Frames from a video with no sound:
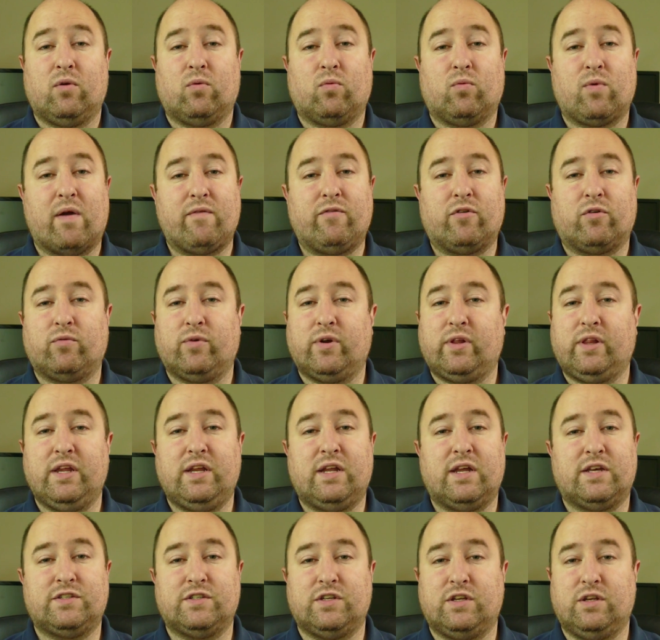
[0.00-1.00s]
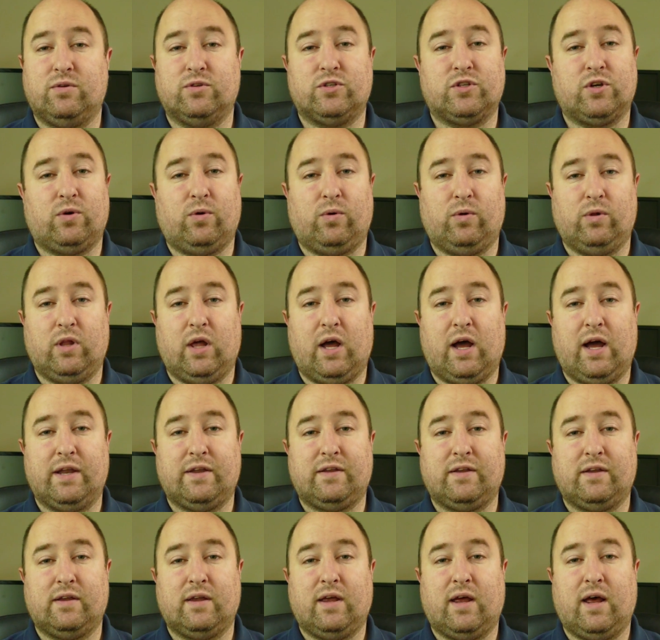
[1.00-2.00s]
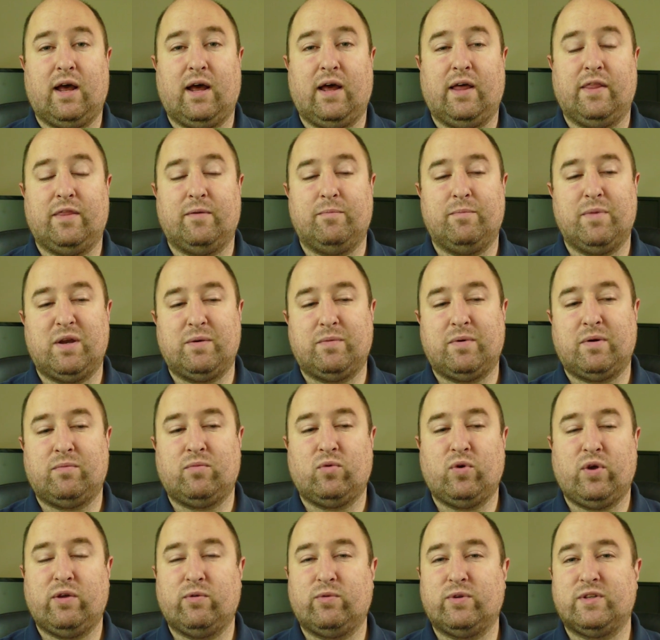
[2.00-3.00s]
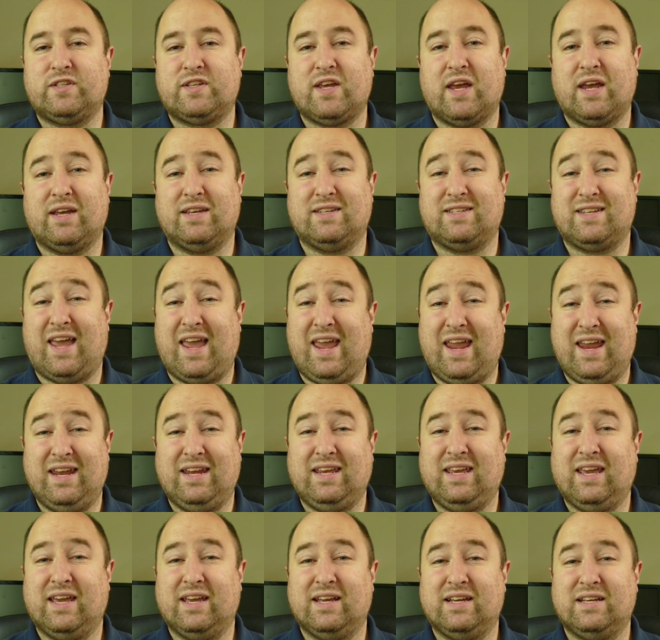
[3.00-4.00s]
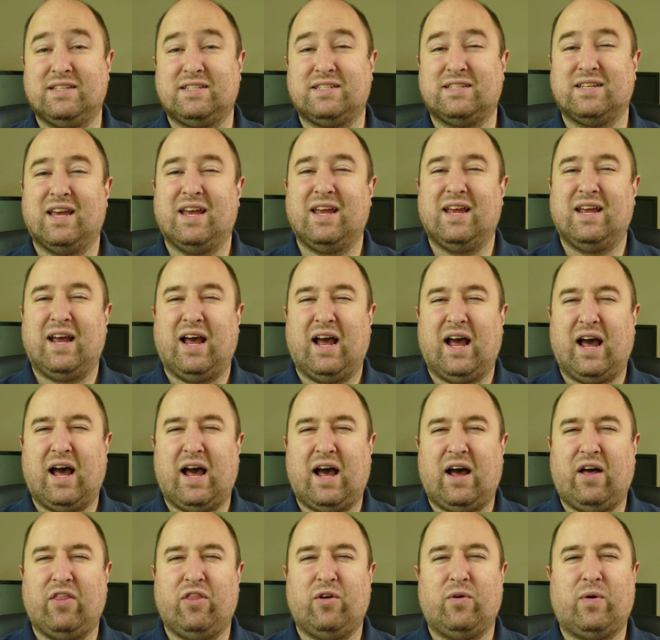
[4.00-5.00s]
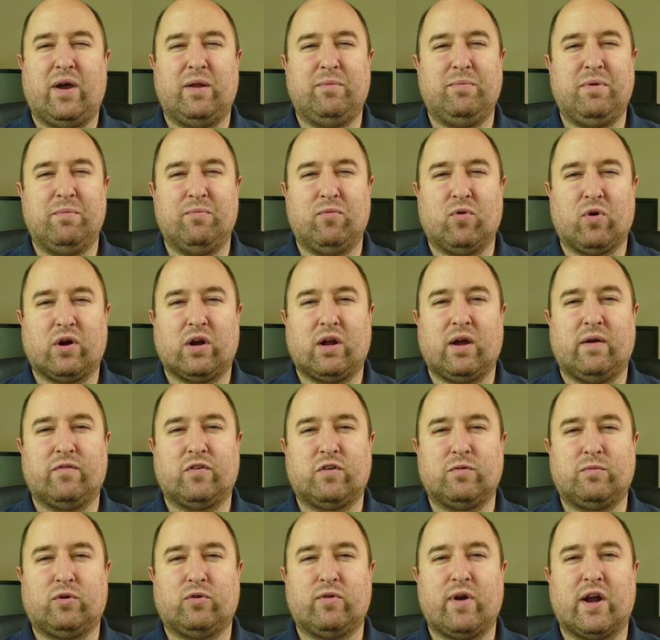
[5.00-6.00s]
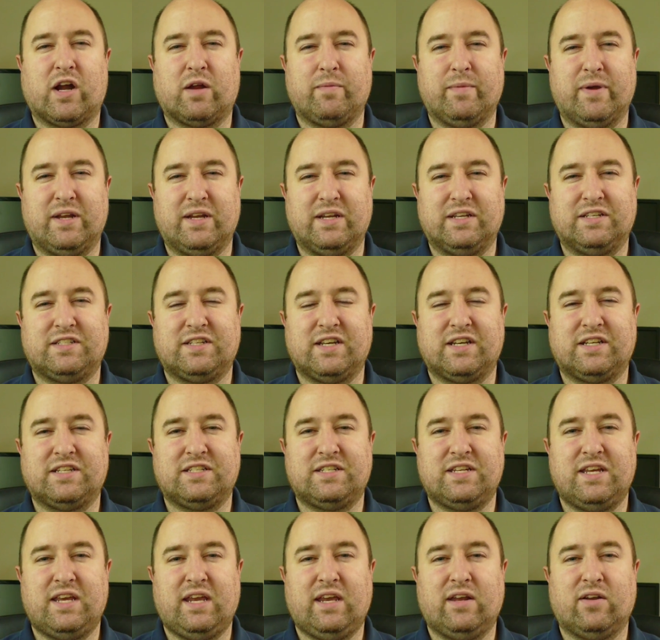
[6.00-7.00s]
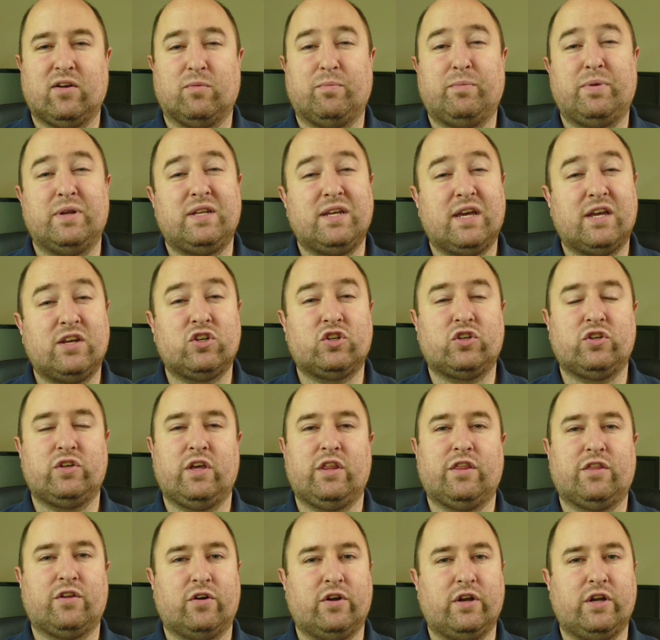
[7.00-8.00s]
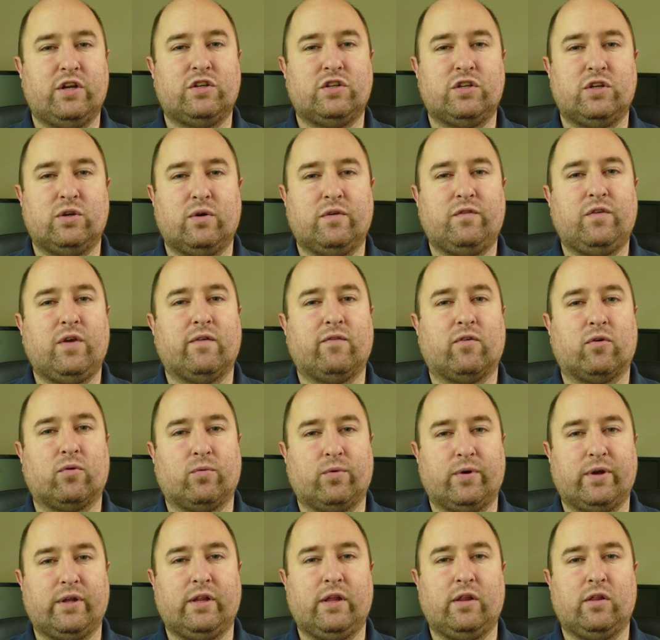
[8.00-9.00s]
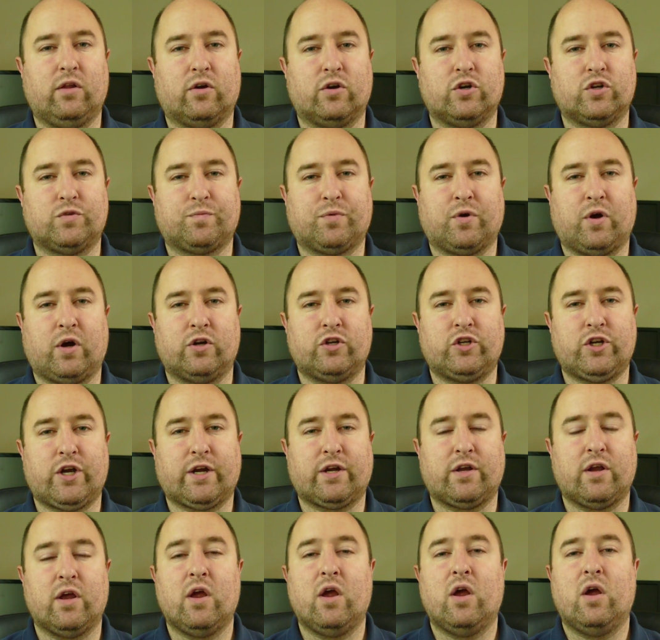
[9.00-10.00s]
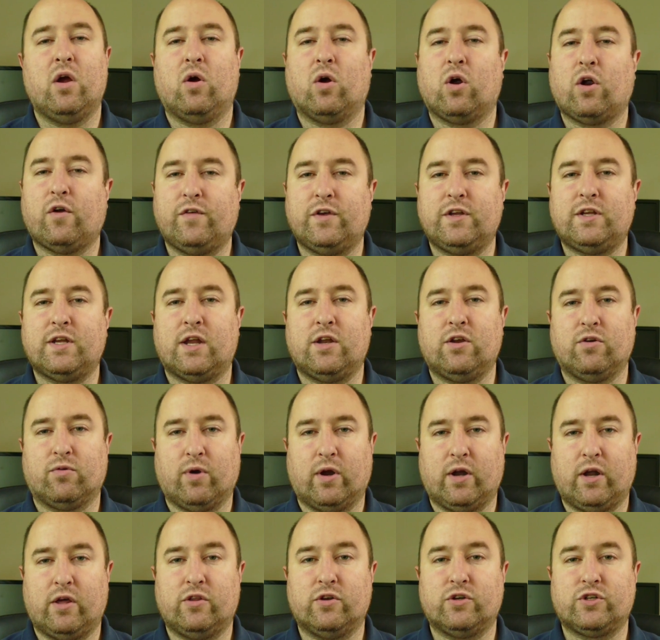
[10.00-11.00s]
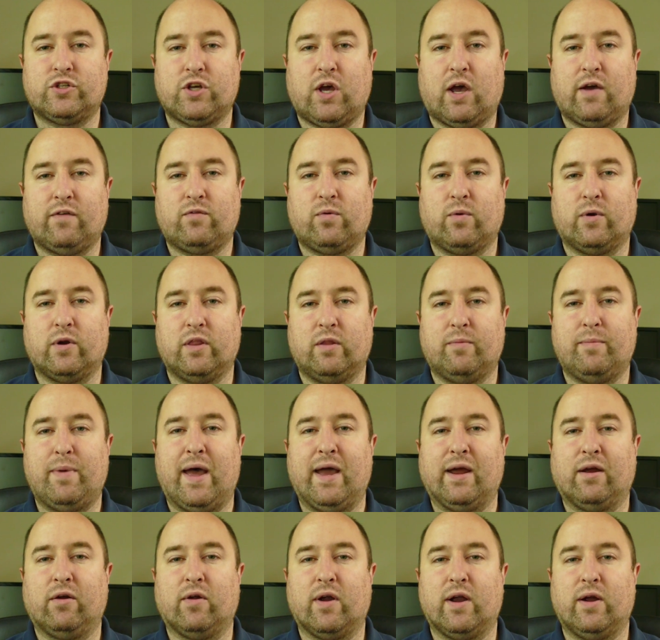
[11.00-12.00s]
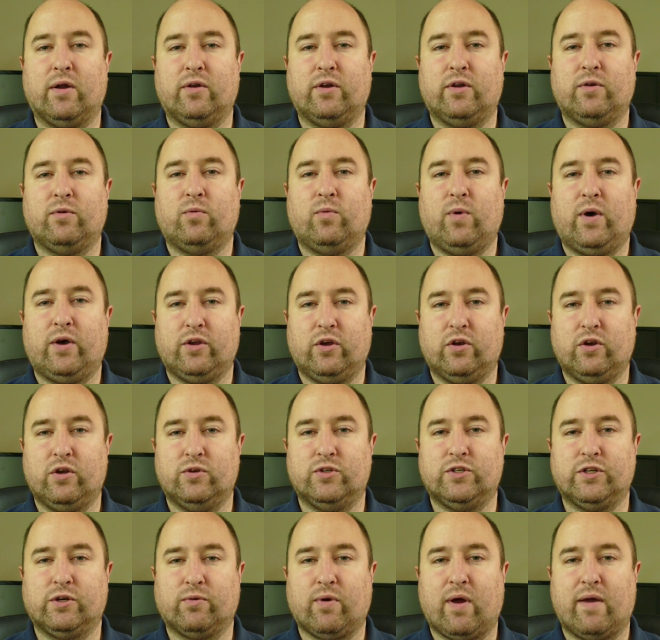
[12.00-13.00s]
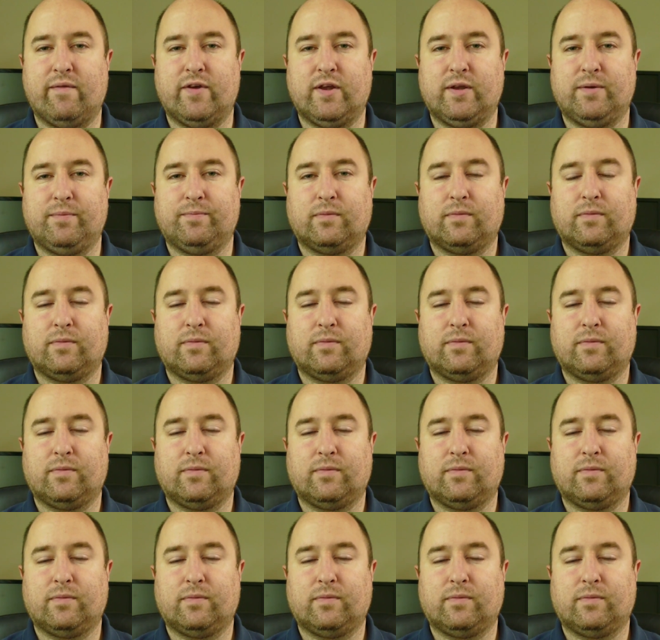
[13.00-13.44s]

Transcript: Revit really doesn't use a whole lot. Uh, the minimum we would say is 8 gigs, although I'd be more comfortable recommending 16 or potentially 32 if you have a really large project or if you tend to run other software in the background while you're using Revit.